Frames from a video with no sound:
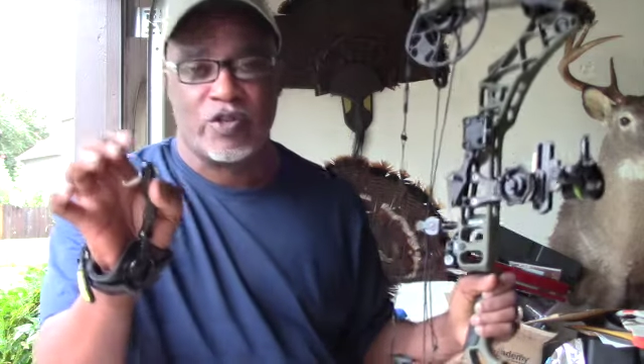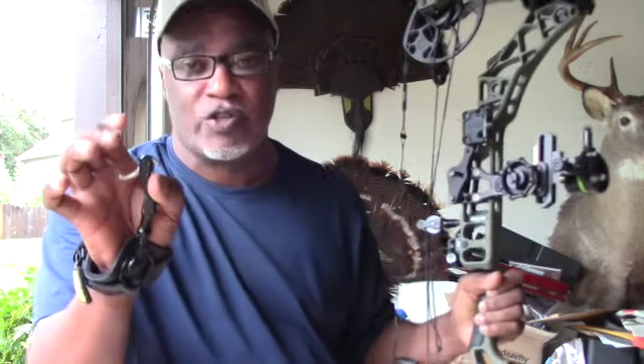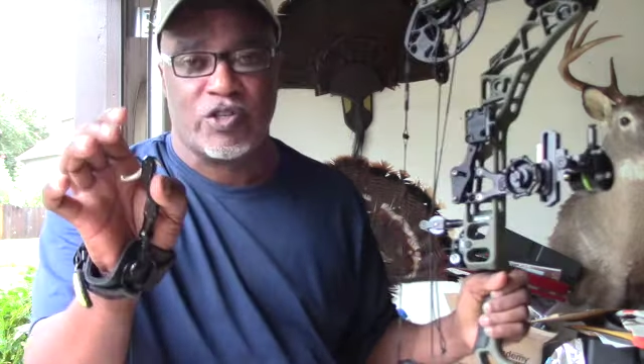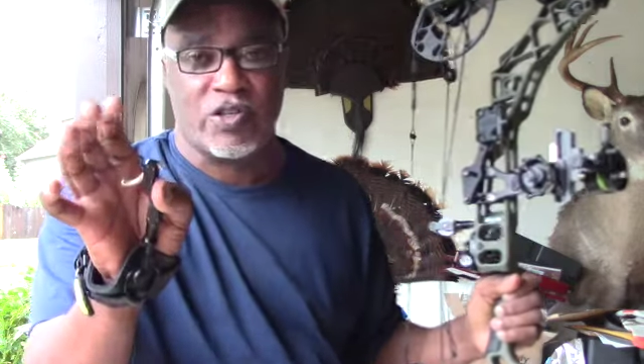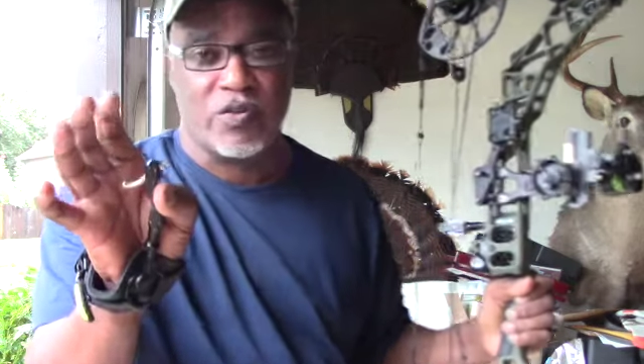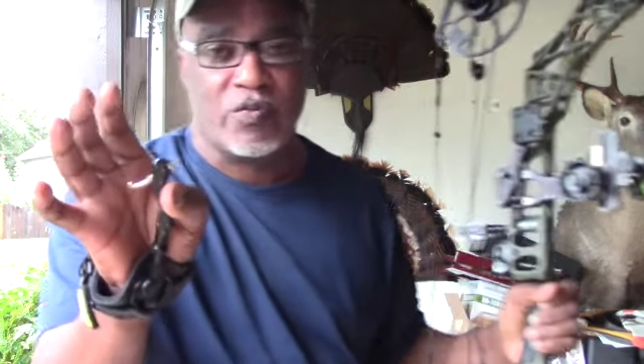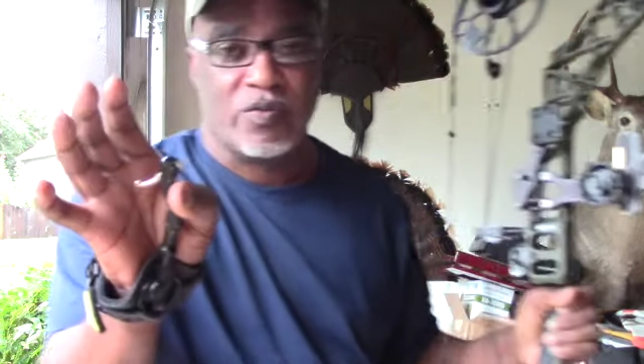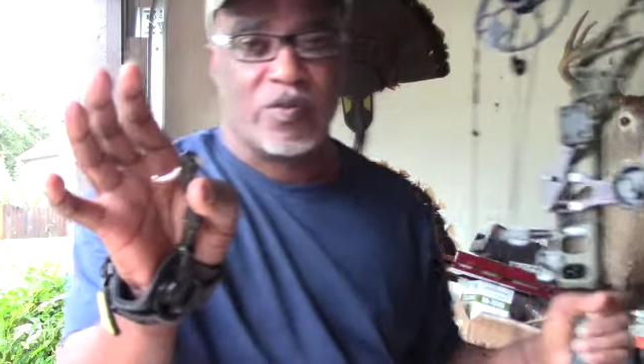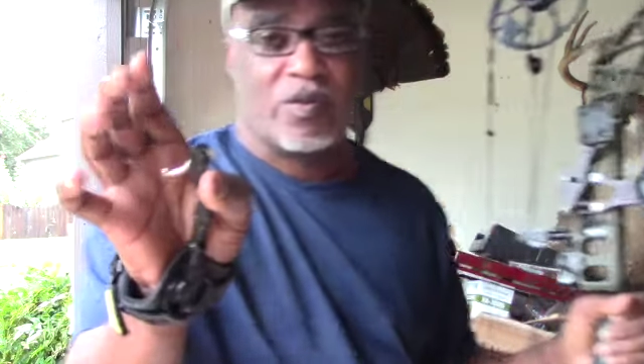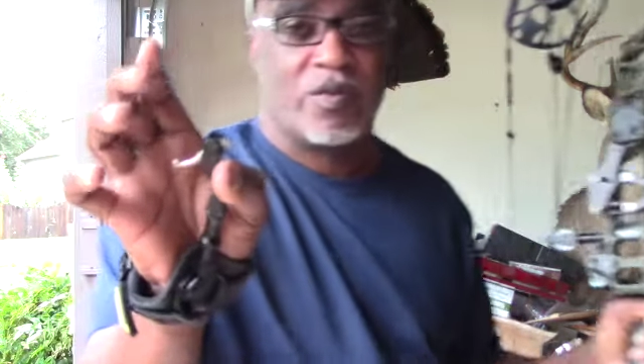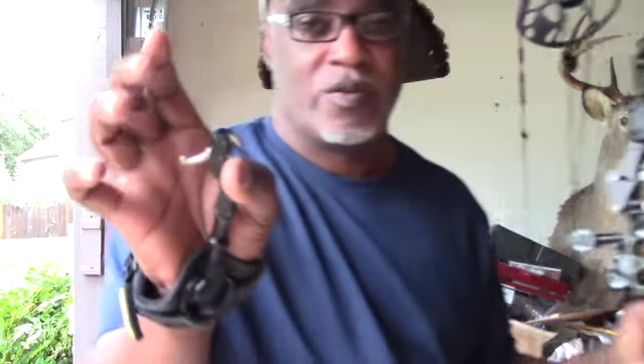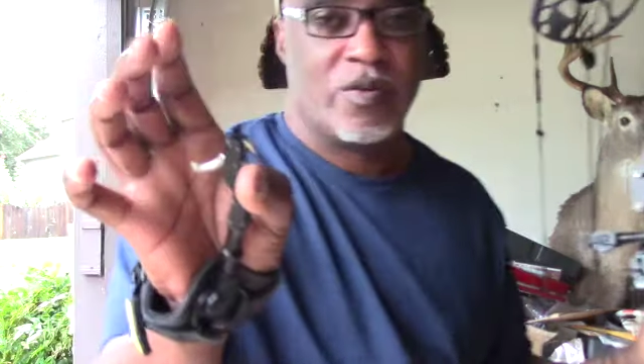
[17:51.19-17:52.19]
you shoot,
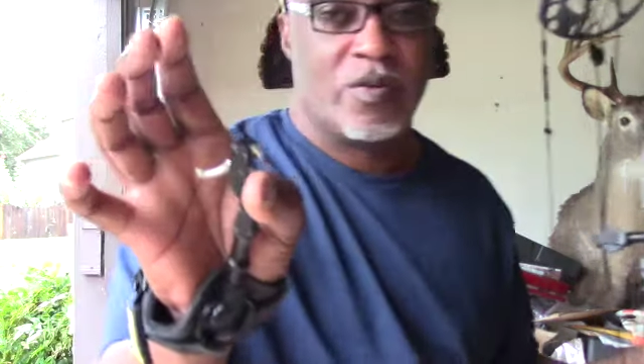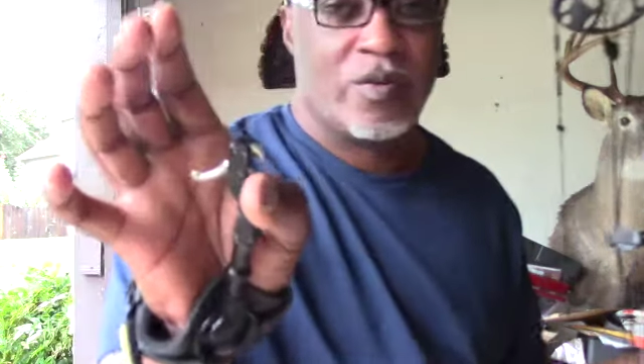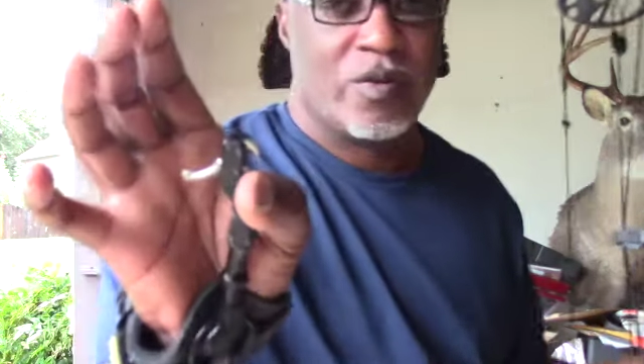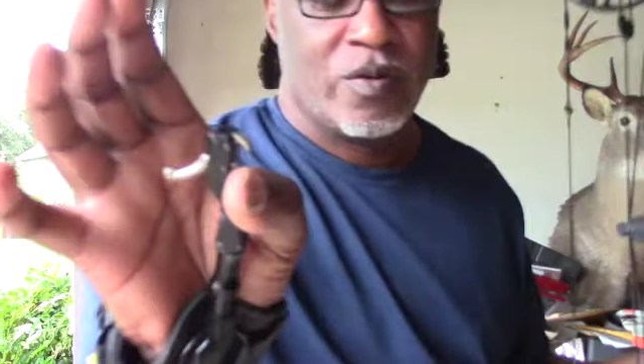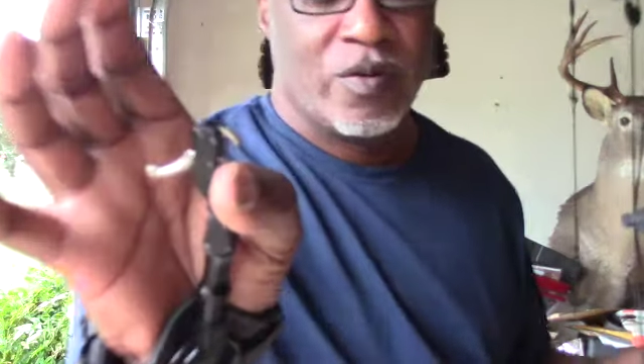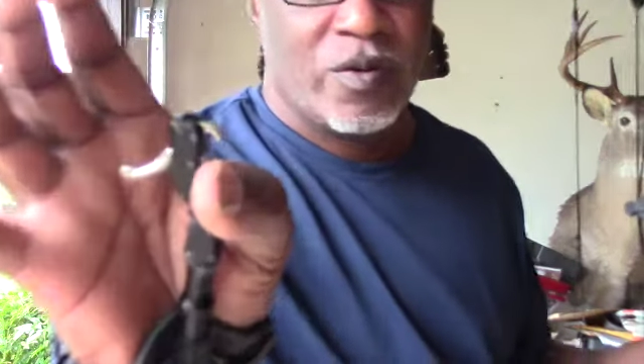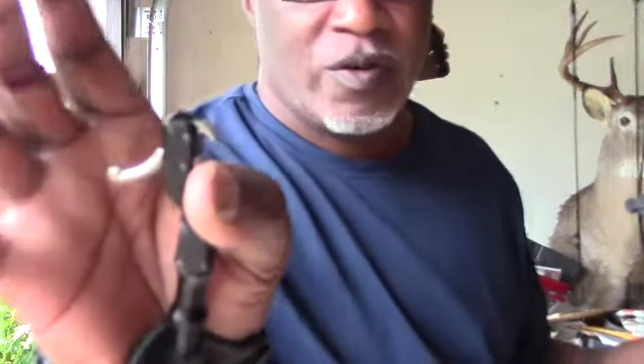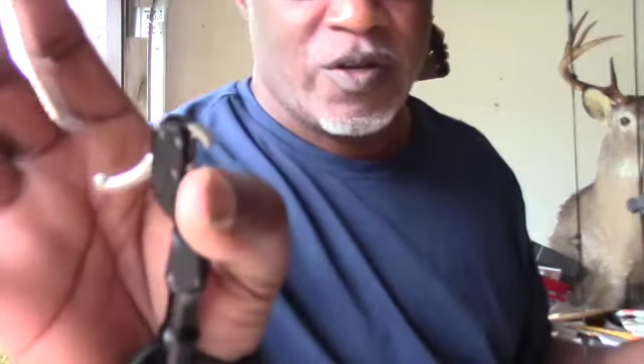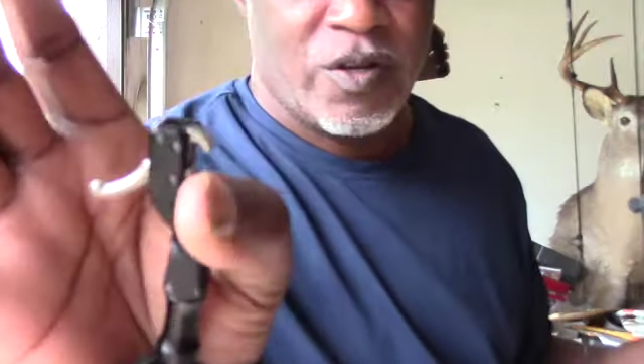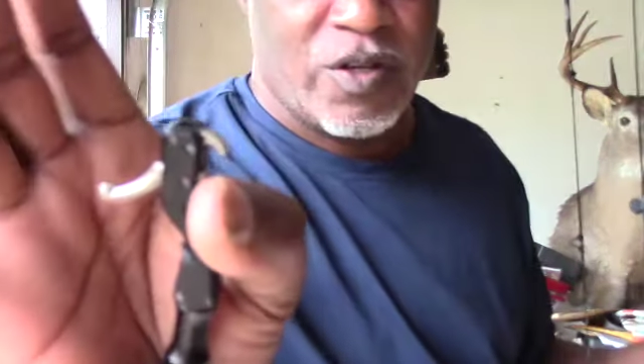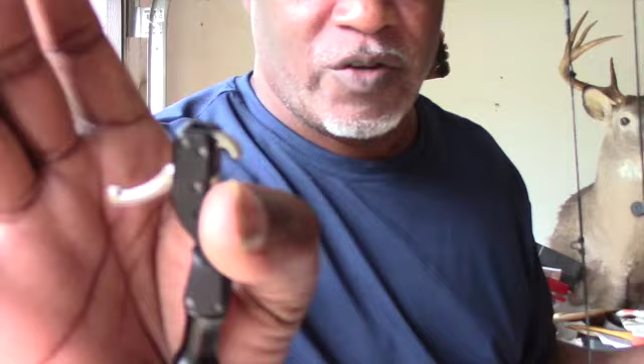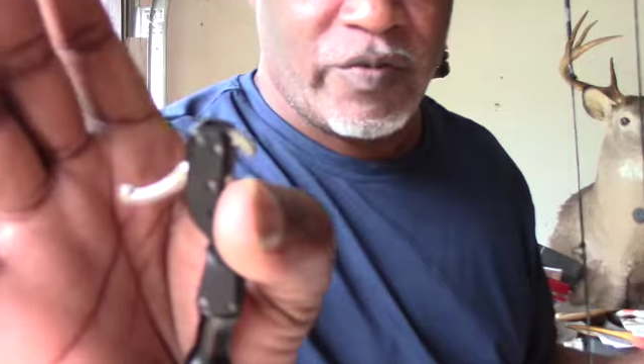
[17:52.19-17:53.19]

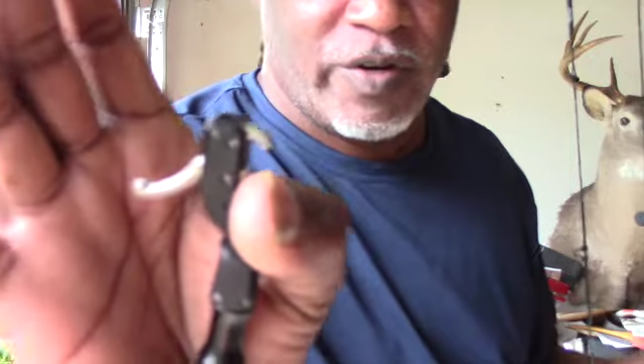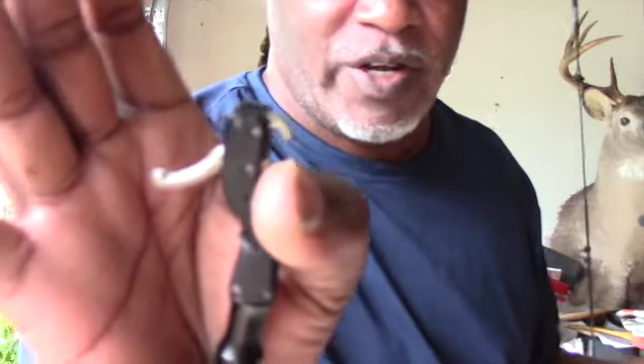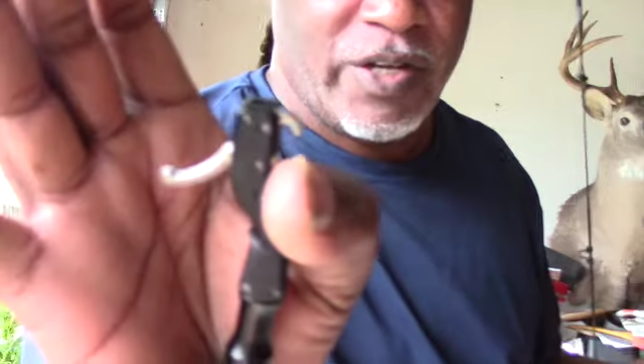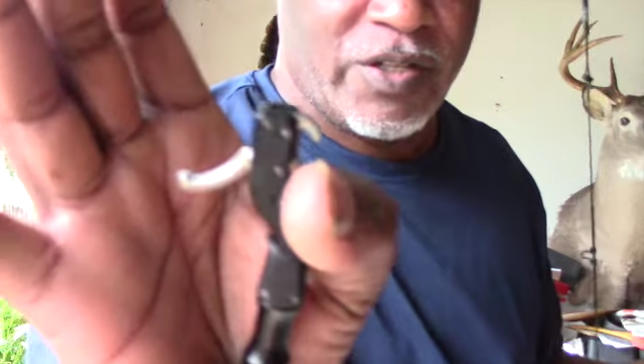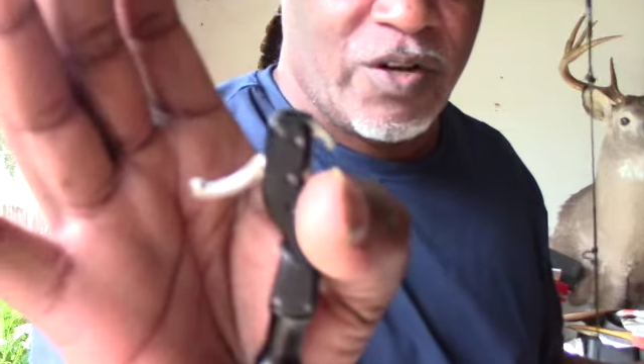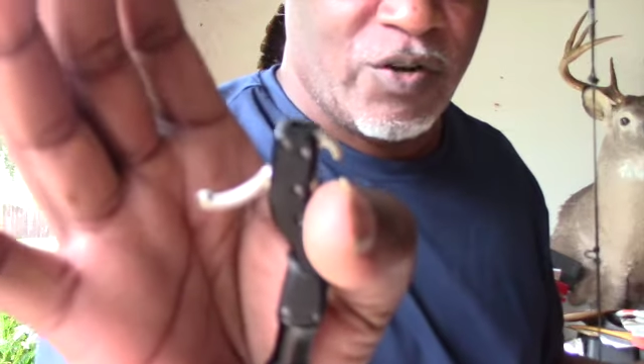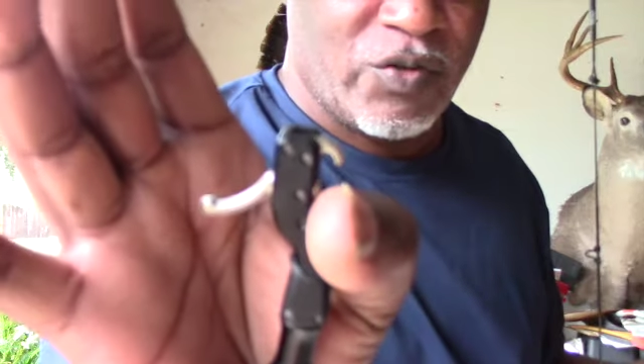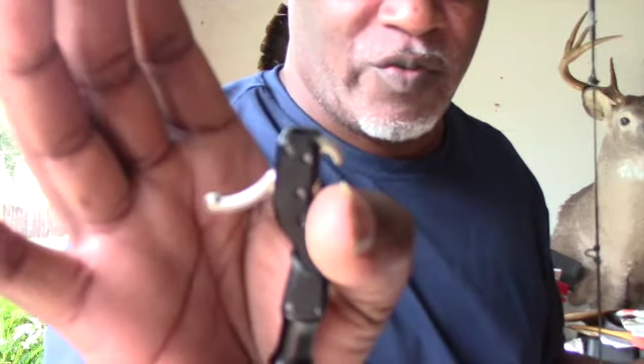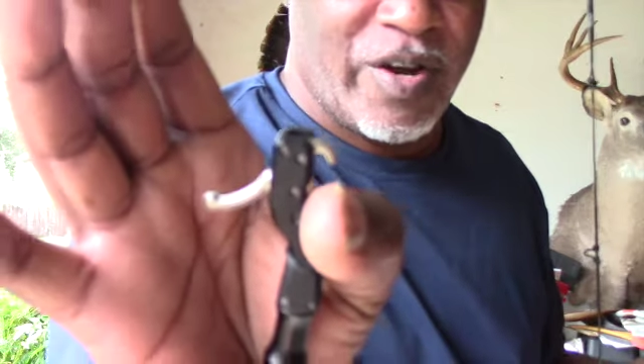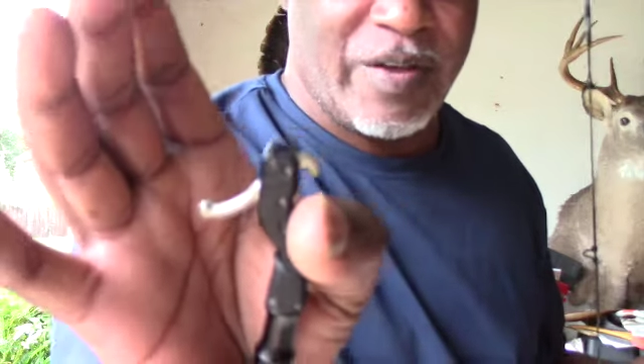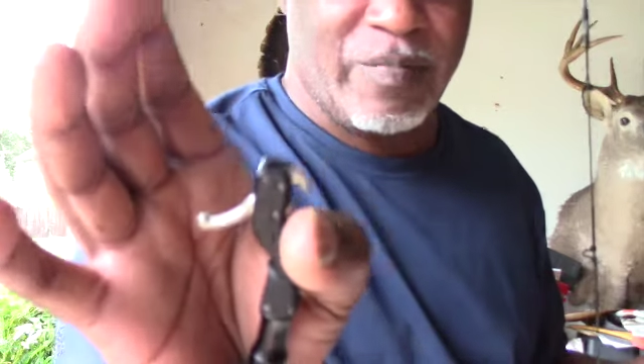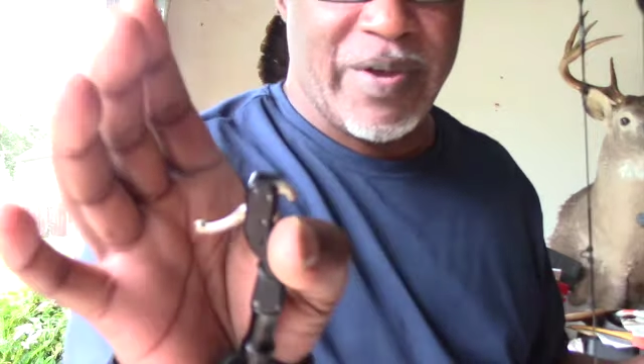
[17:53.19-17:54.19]
the release goes
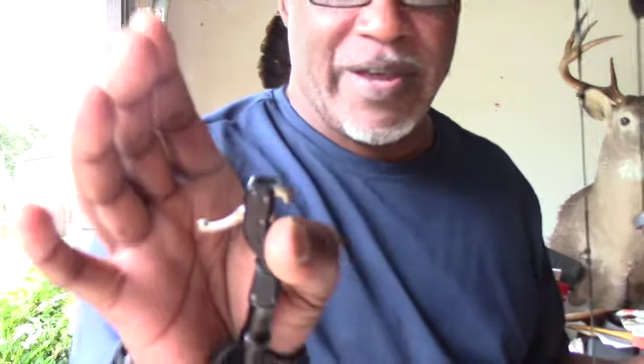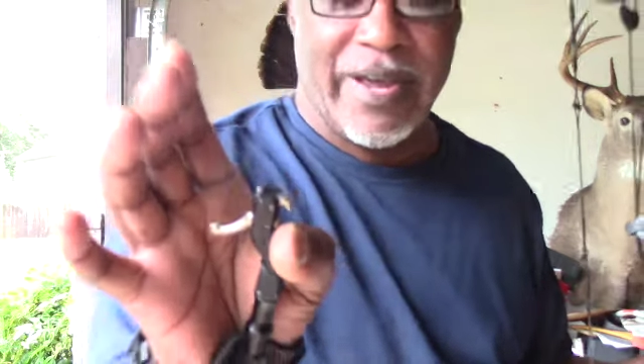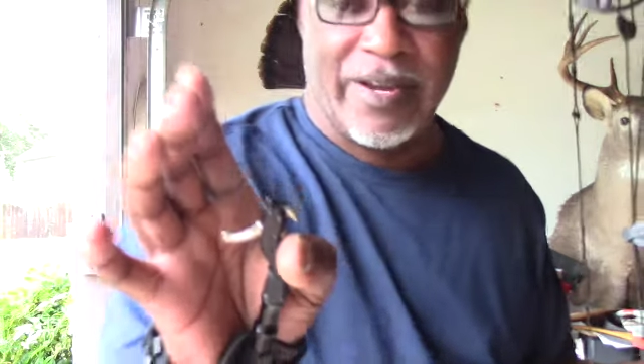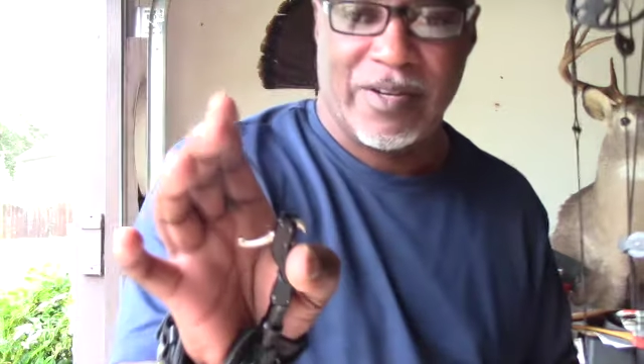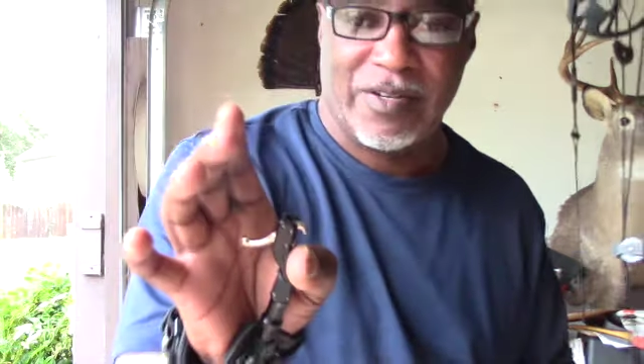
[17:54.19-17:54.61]
right back